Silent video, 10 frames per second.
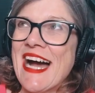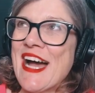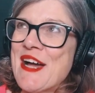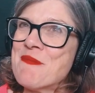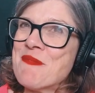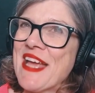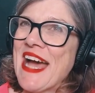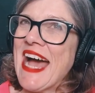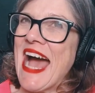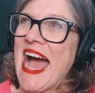Mm-hmm. Um,
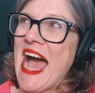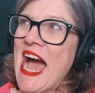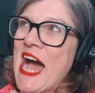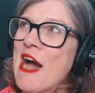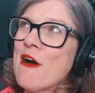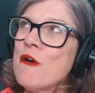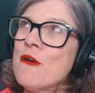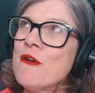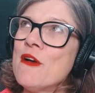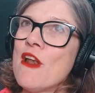
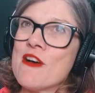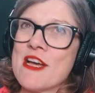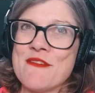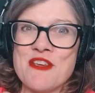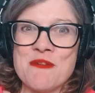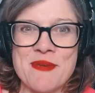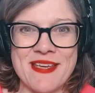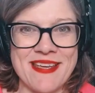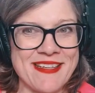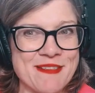how long have you
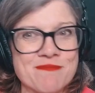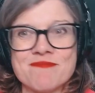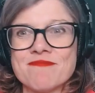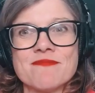been